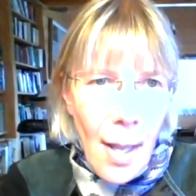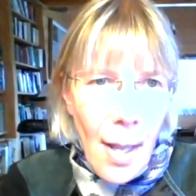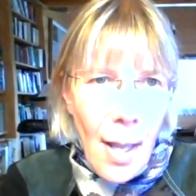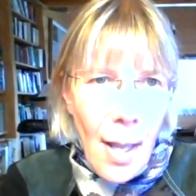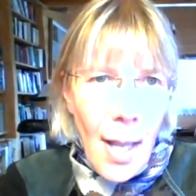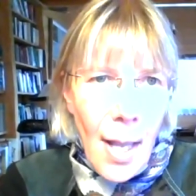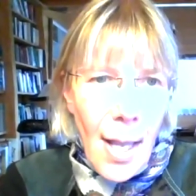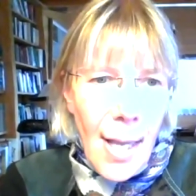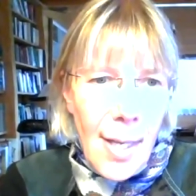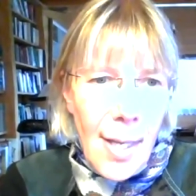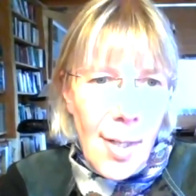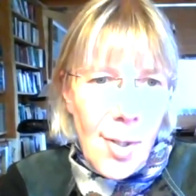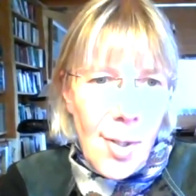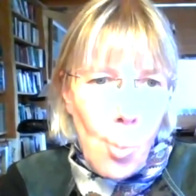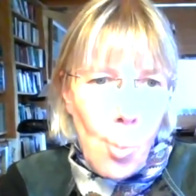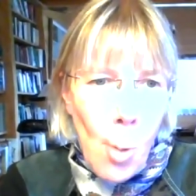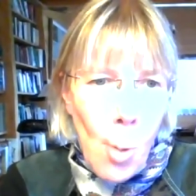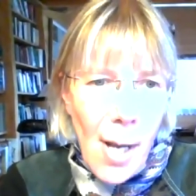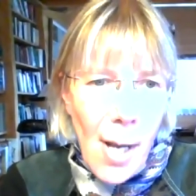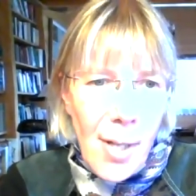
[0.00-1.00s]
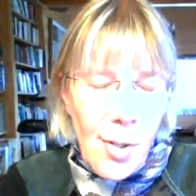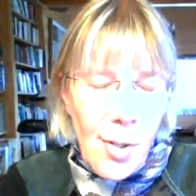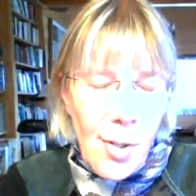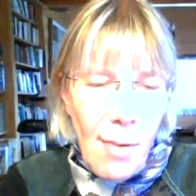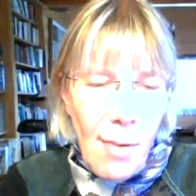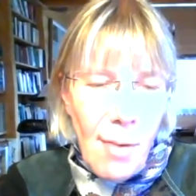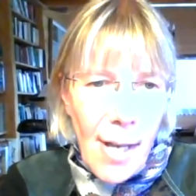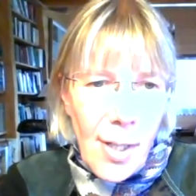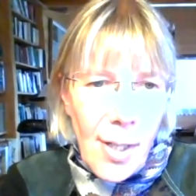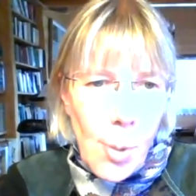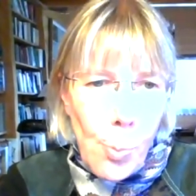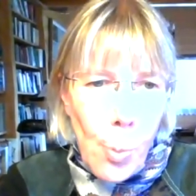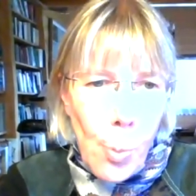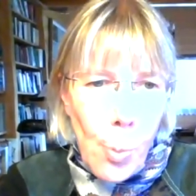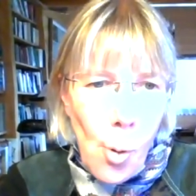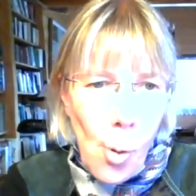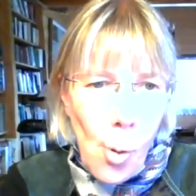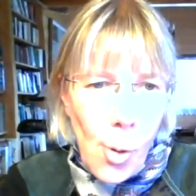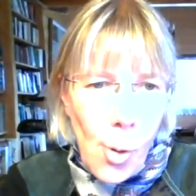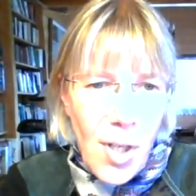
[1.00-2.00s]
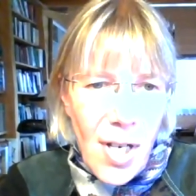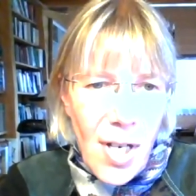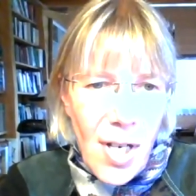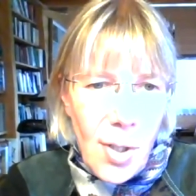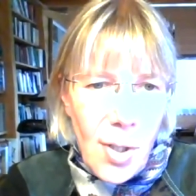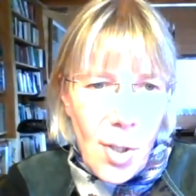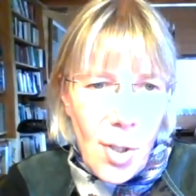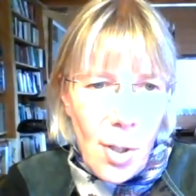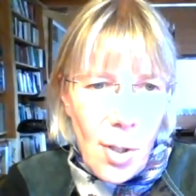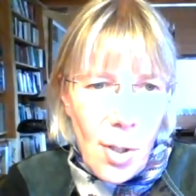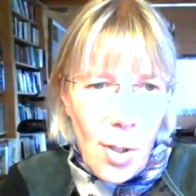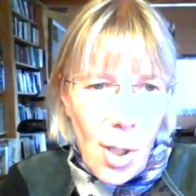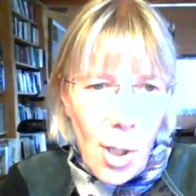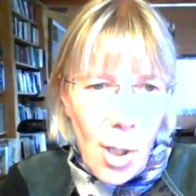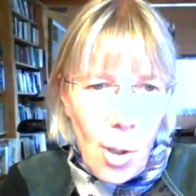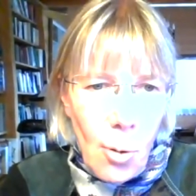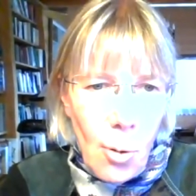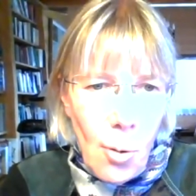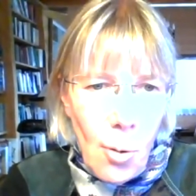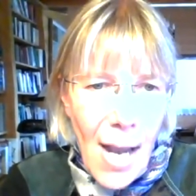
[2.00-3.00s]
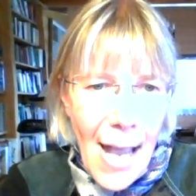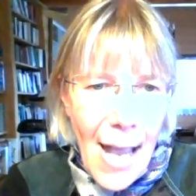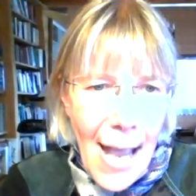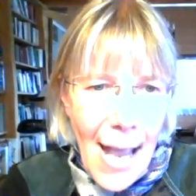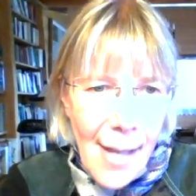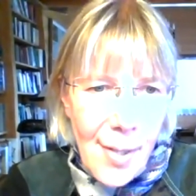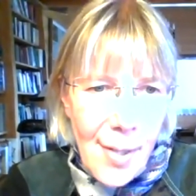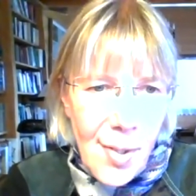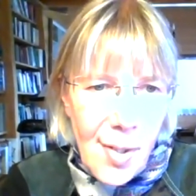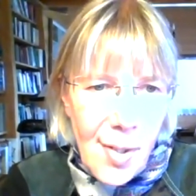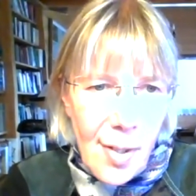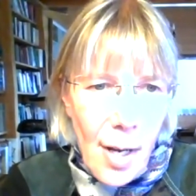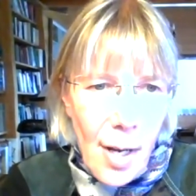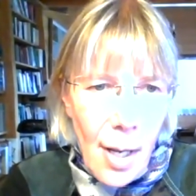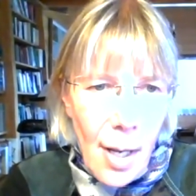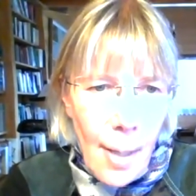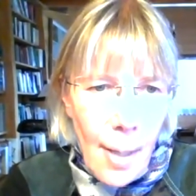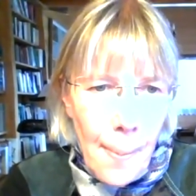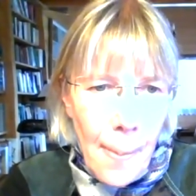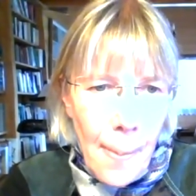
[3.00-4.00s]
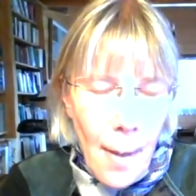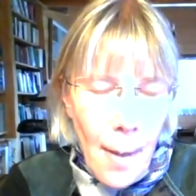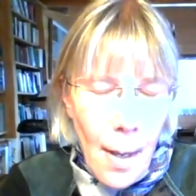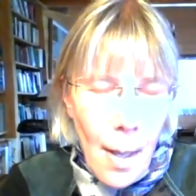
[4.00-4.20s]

His wines are exported to the US. Um,